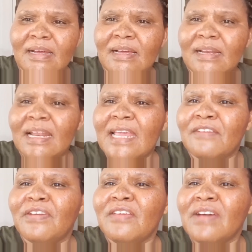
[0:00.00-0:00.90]
like
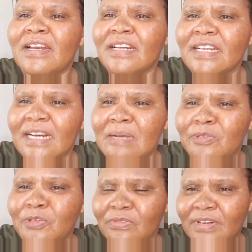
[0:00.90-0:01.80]
500
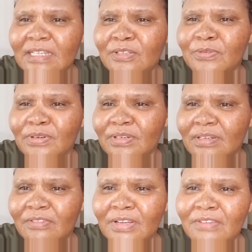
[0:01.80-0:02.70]
grams of rice or
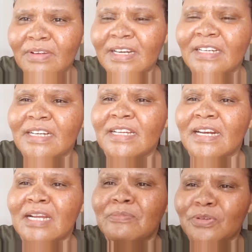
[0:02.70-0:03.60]
500
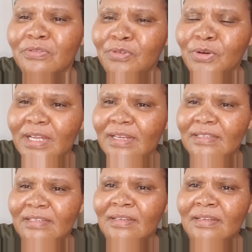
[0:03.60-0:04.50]
grams of
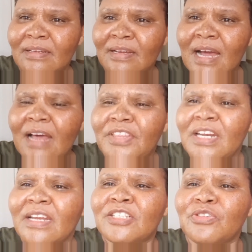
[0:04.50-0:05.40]
ugali, and the
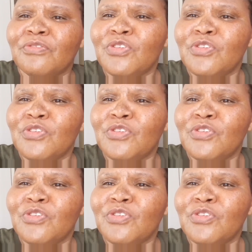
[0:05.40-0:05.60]
rest of your